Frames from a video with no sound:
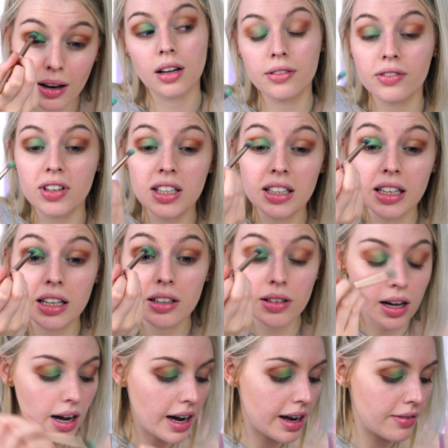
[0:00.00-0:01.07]
I'm feeling it.
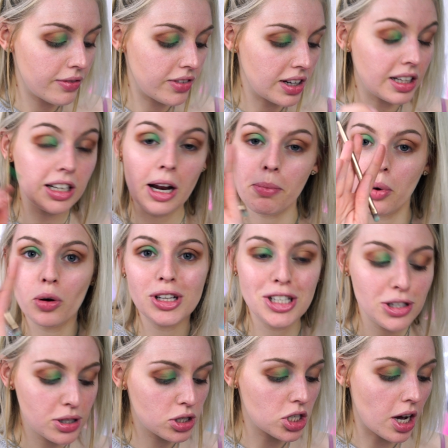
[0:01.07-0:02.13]
I am feeling it, but it
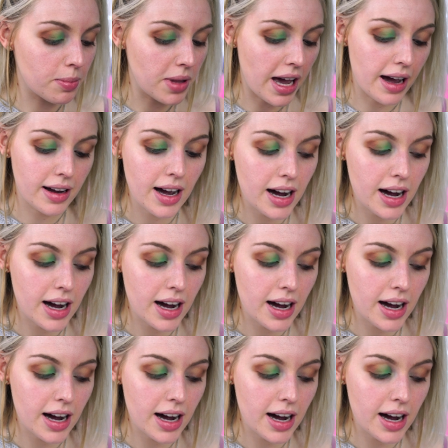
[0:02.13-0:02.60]
doesn't stop there,